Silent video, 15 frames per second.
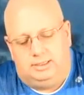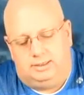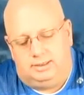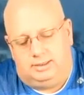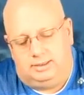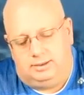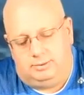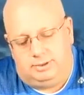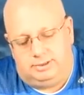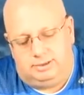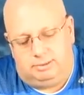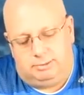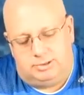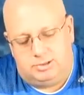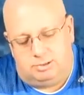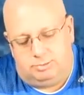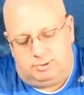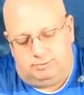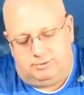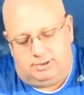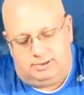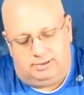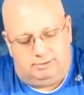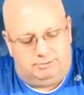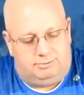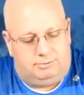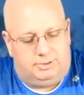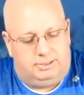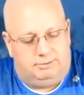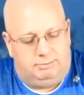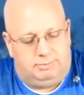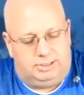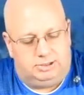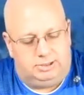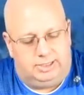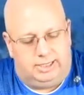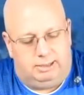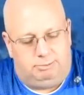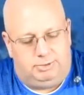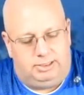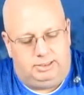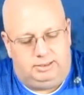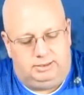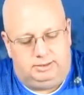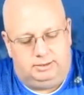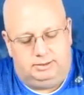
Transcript: know, you can tell me you jump off a cliff, whatever makes you happy.